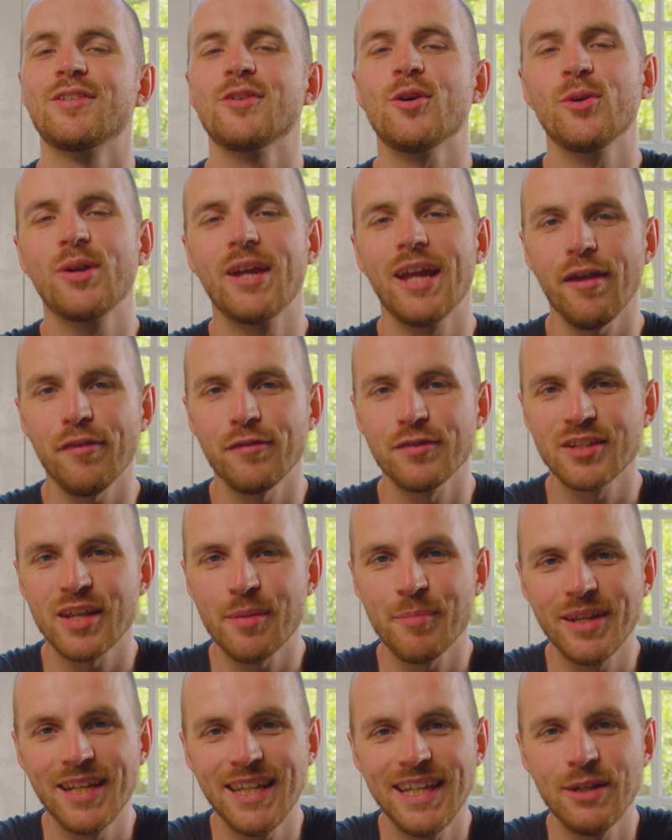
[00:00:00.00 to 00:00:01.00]
So
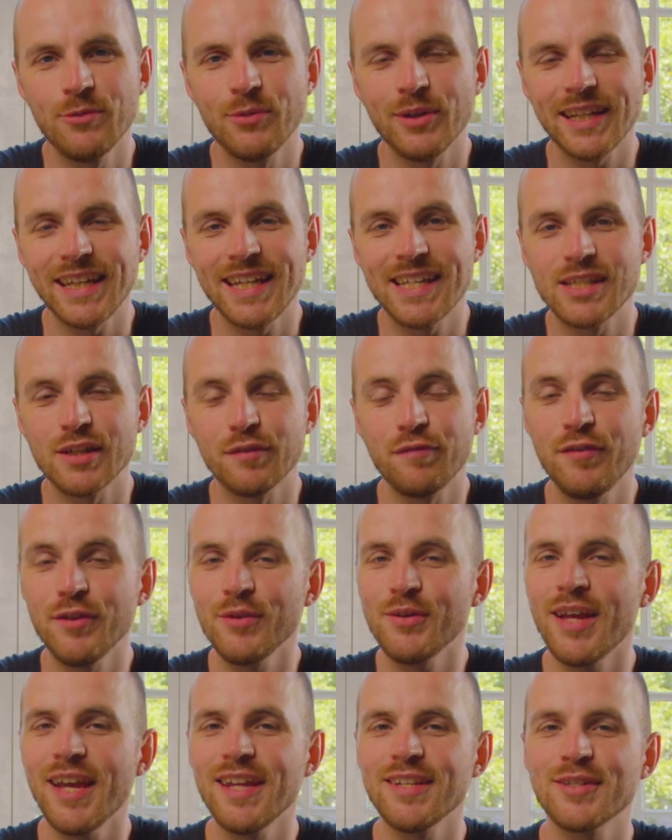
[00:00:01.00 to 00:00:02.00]
Gethsemane released a few
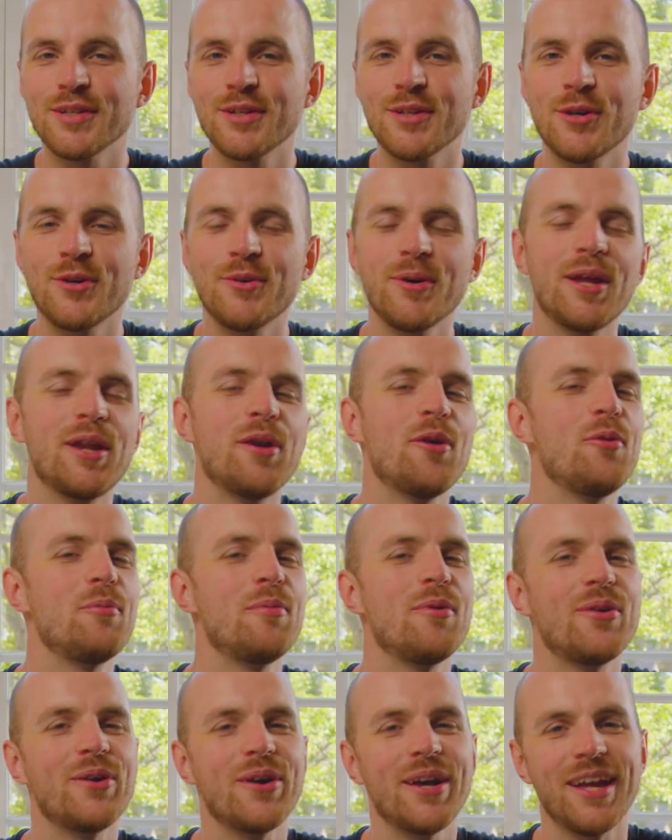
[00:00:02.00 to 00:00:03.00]
days ago and oh
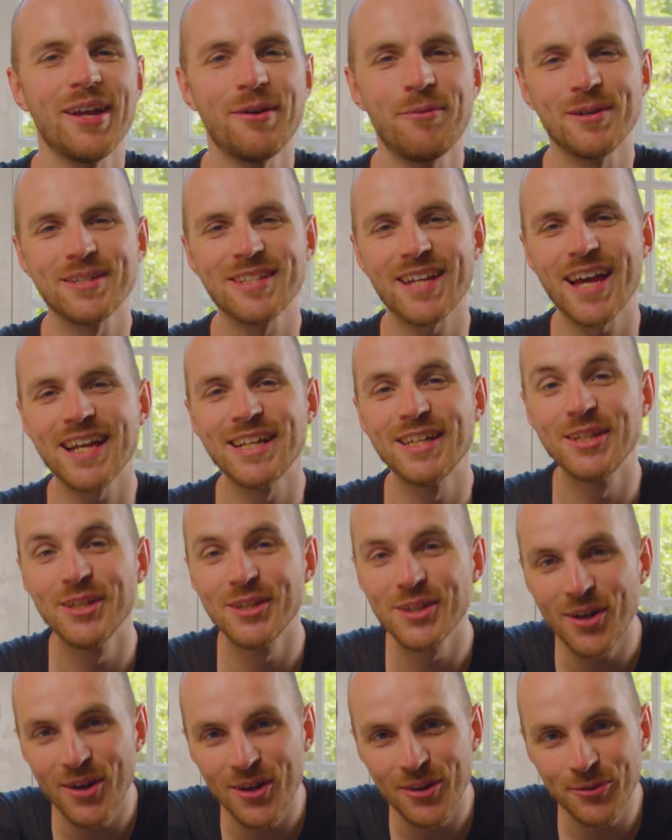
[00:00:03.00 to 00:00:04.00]
boy, was I
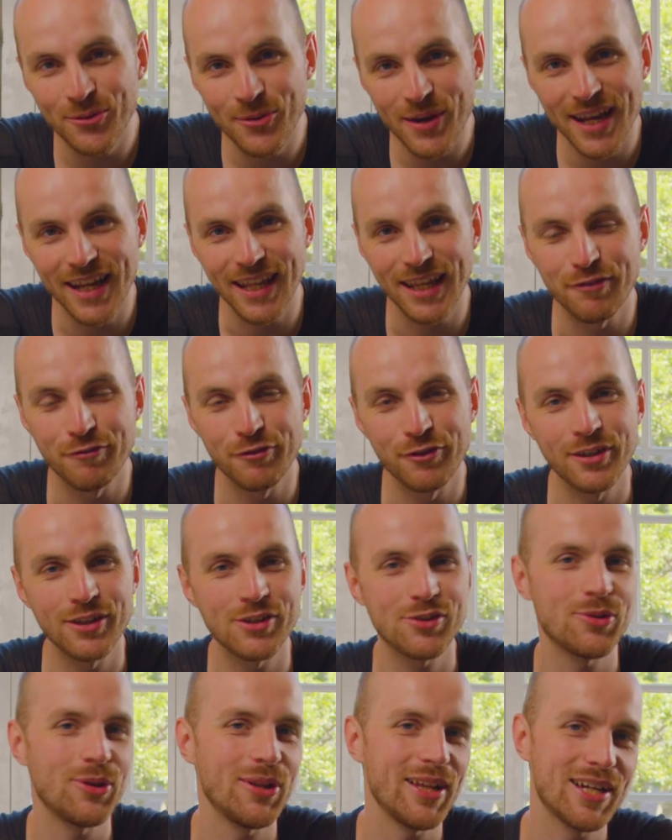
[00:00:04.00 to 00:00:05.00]
not ready for
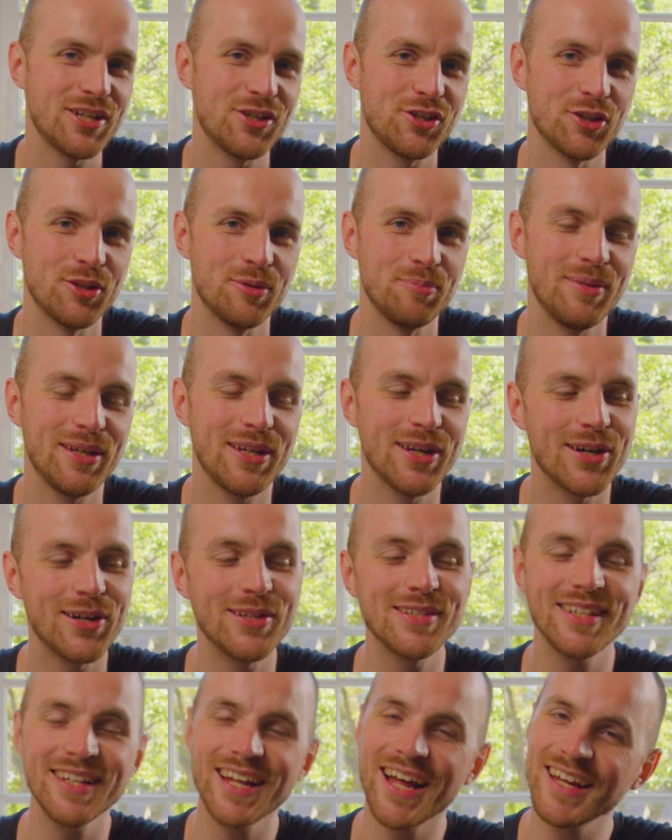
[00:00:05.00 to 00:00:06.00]
this collection
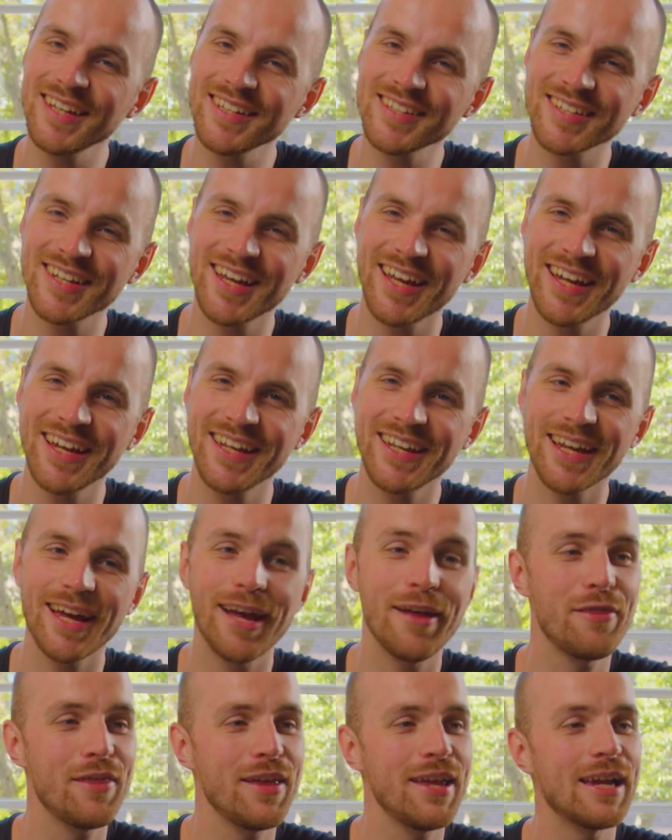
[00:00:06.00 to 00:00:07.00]
because in hindsight,
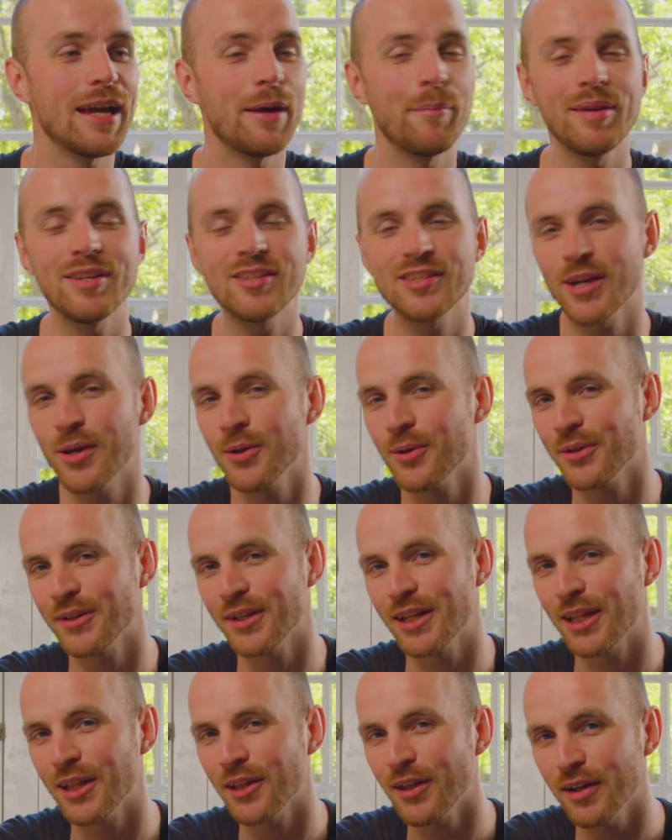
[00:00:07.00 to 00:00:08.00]
I think I missed out on
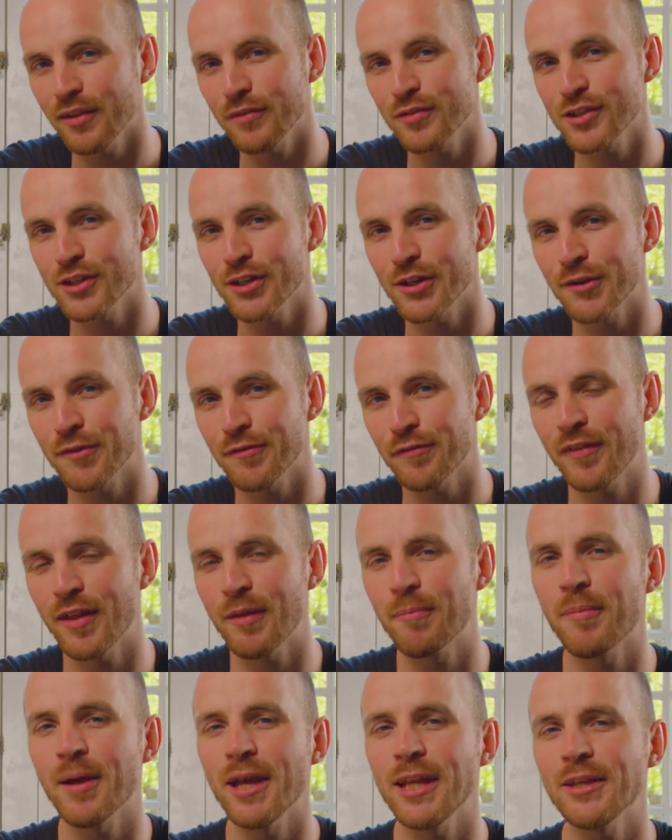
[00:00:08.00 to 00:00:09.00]
a lot of stuff
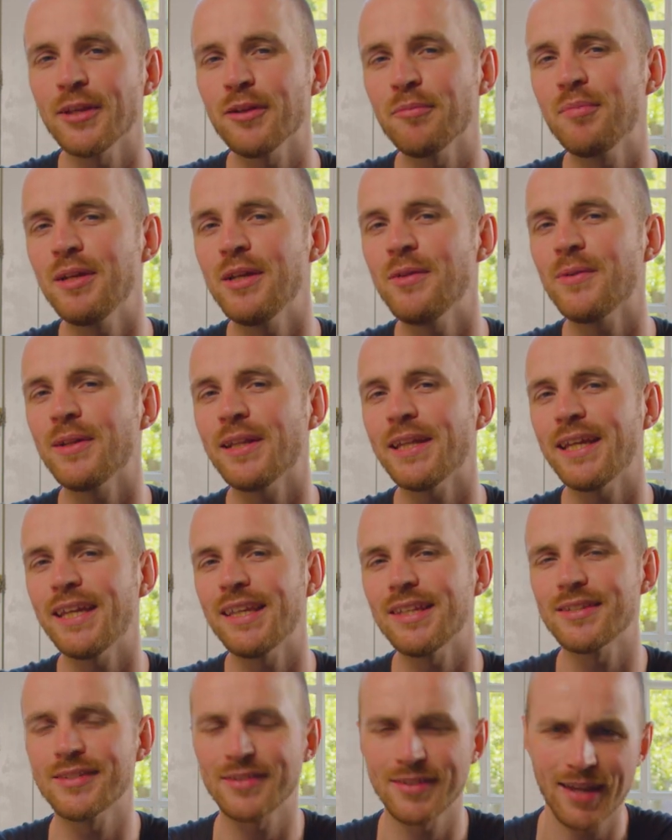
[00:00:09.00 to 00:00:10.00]
that might not be
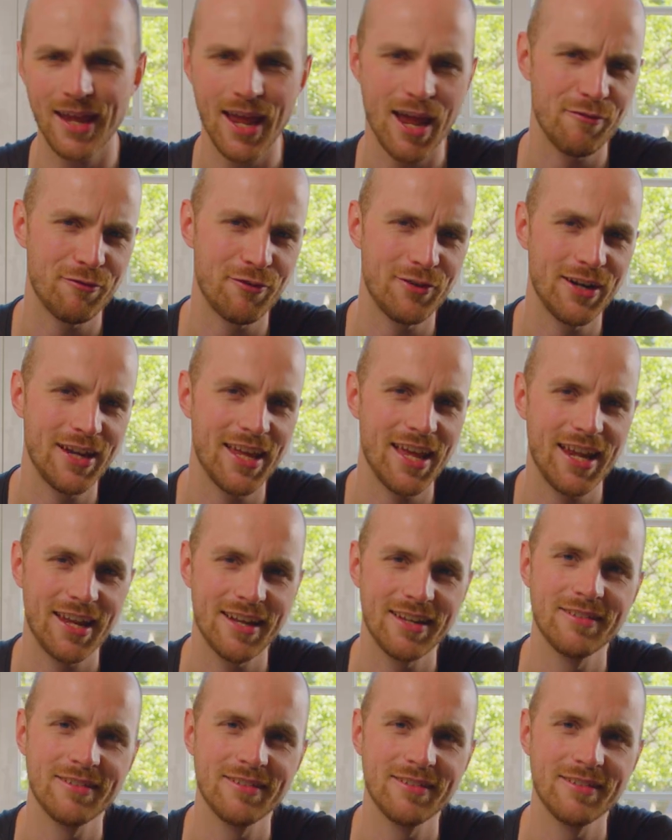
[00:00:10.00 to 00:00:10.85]
released ever again.